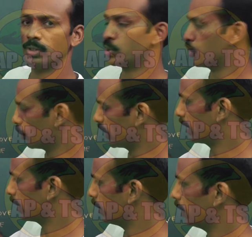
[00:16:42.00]

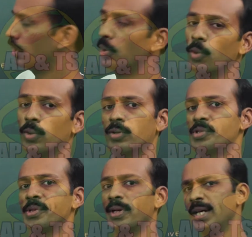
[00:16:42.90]
showing
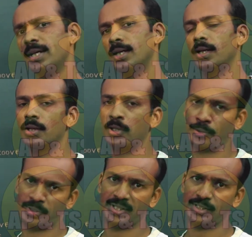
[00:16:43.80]
Holozoic
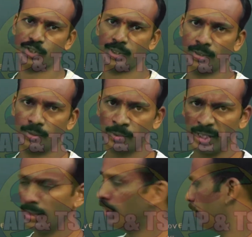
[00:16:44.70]
nutrition.
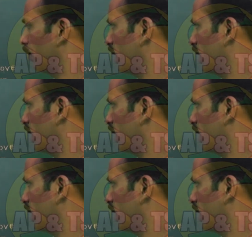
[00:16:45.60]
Okay, with